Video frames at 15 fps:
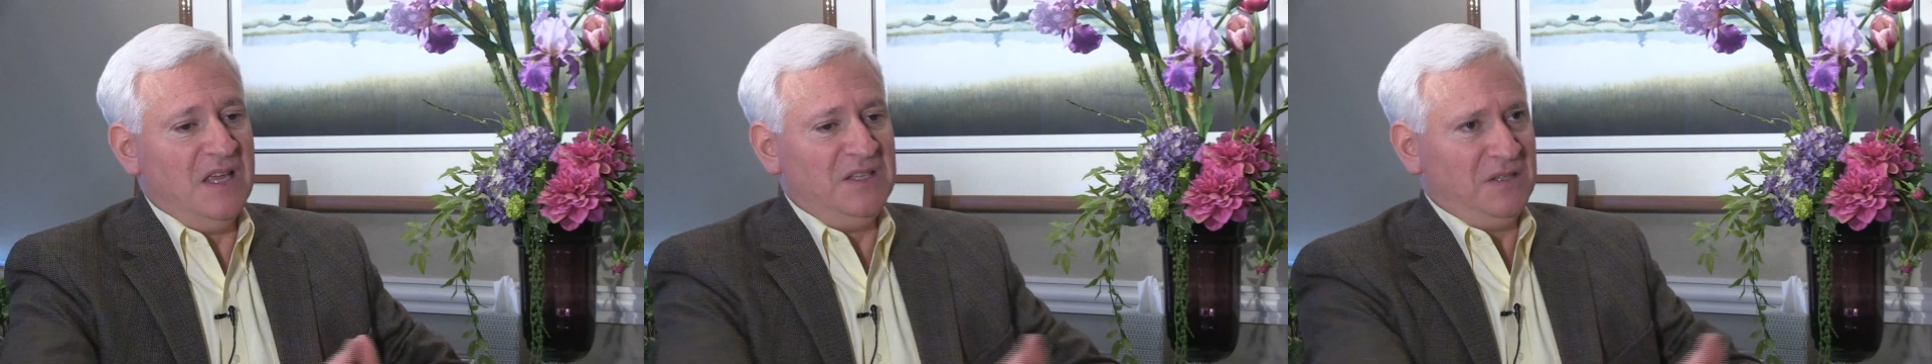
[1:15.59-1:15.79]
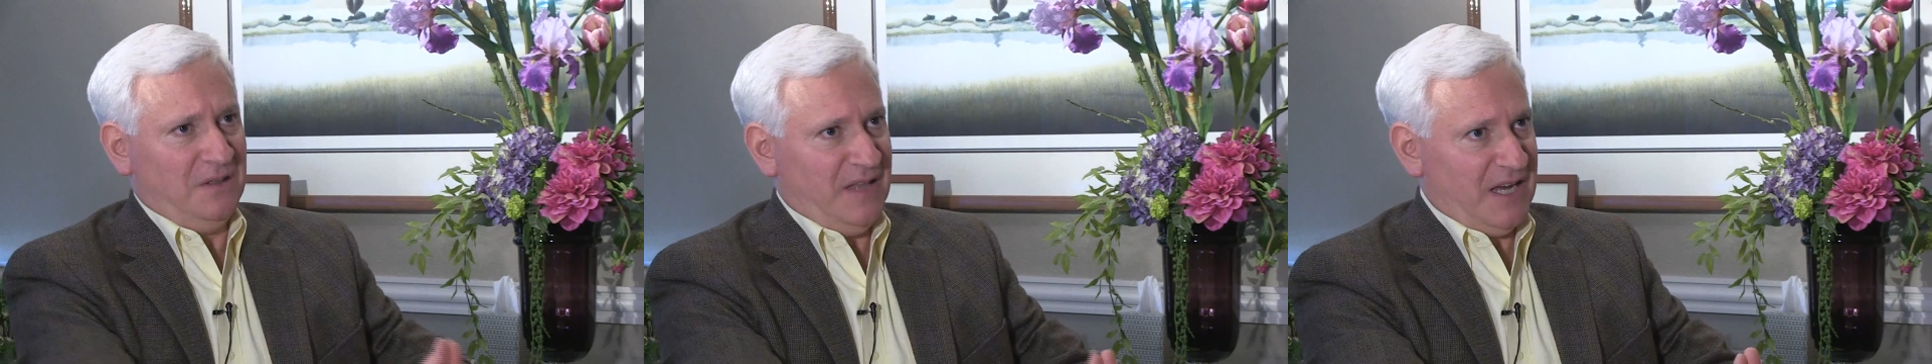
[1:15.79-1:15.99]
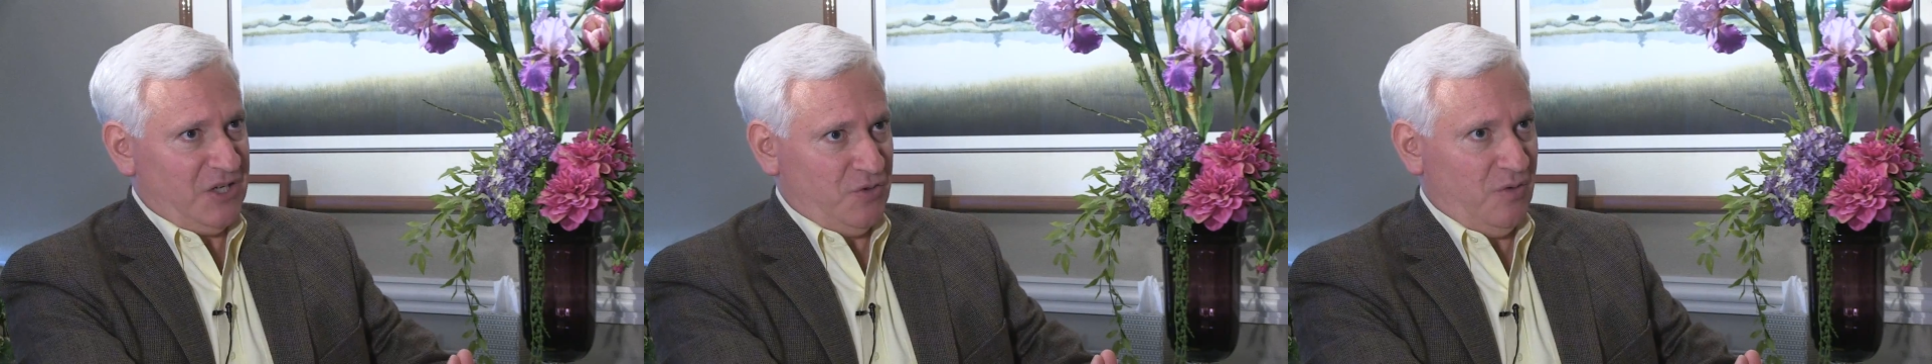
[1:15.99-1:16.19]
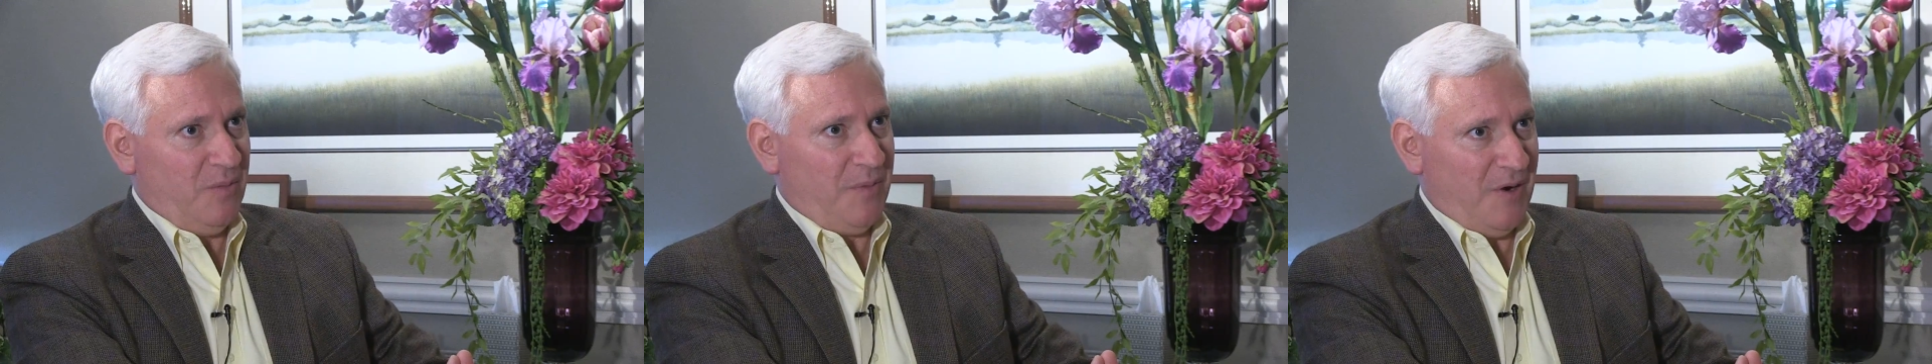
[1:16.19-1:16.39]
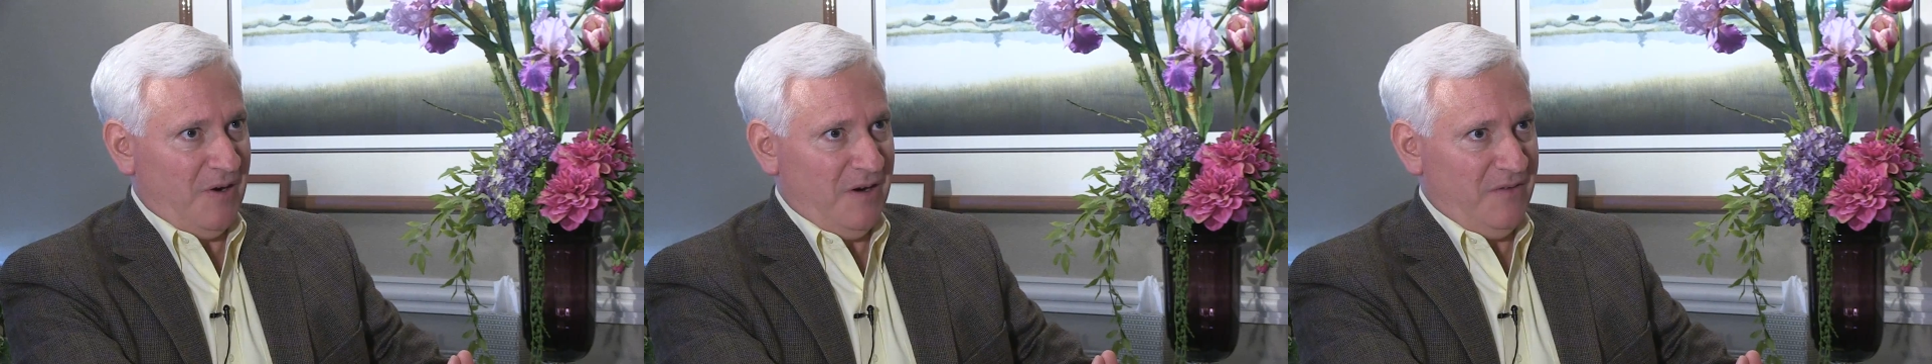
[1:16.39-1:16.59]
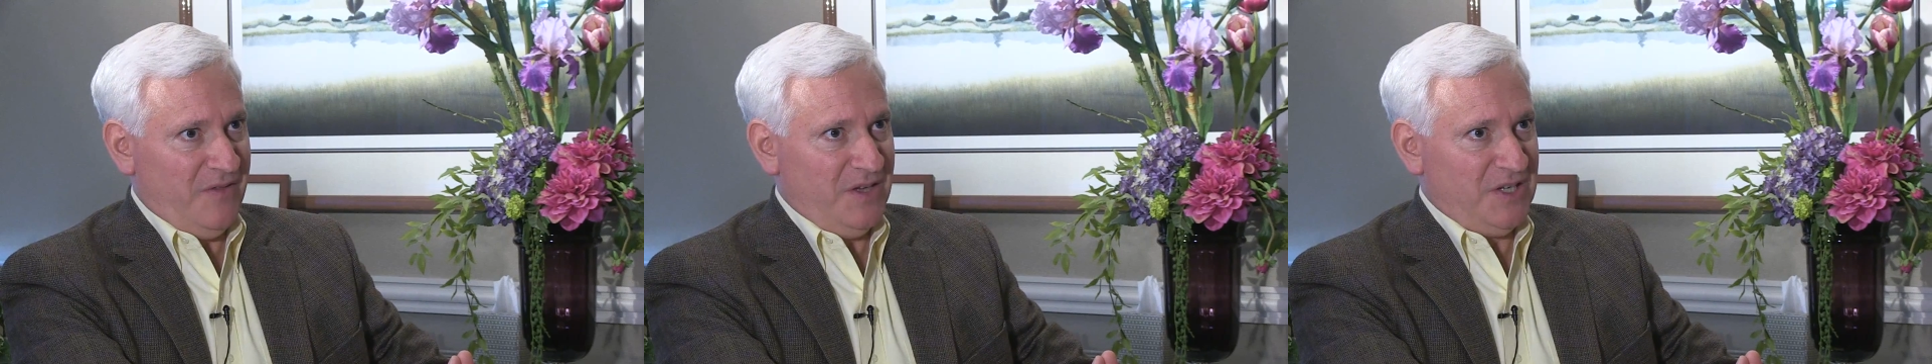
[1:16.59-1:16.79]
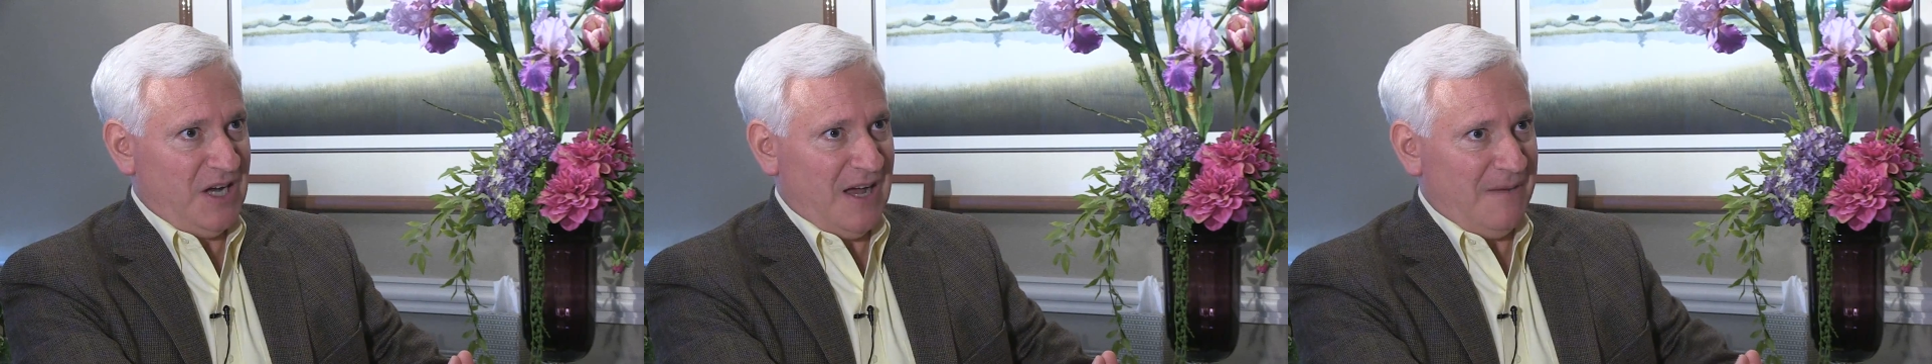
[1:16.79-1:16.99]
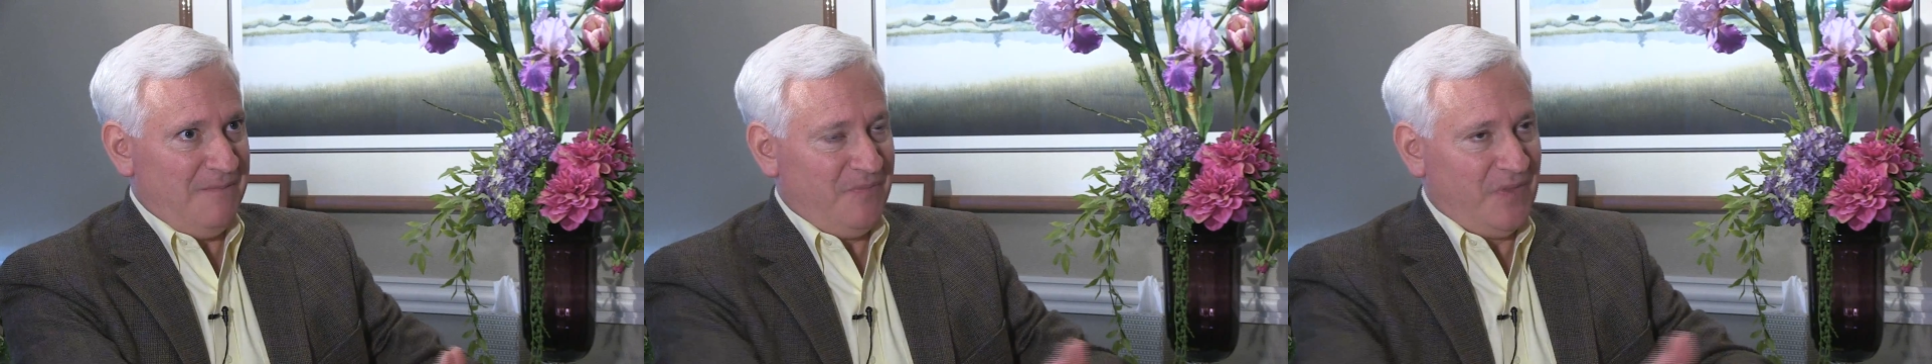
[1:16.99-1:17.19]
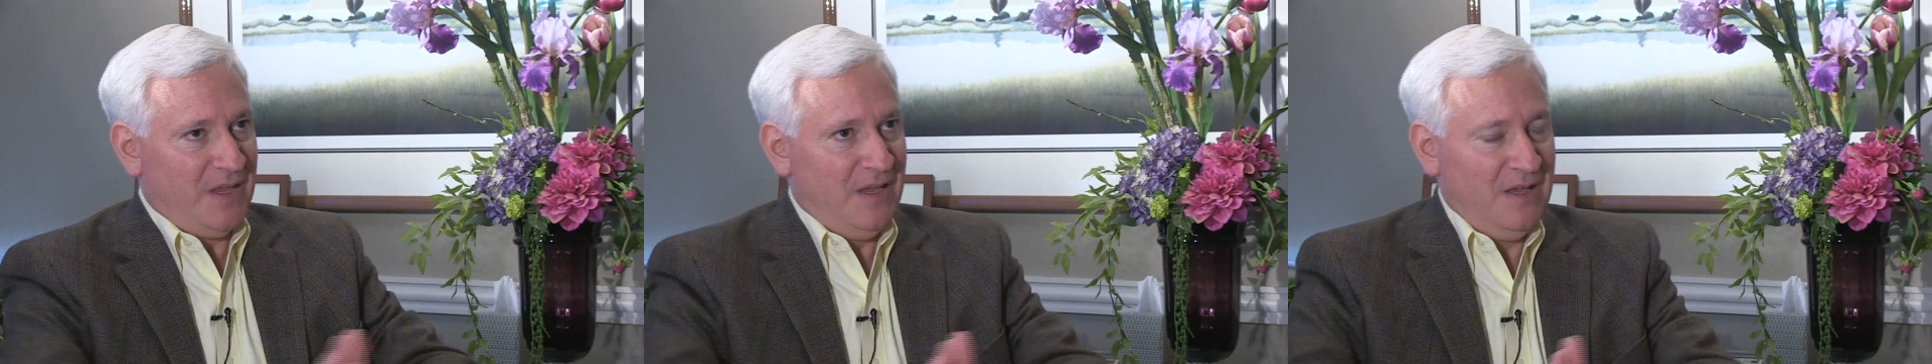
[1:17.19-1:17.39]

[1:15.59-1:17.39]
intellectual part of the job.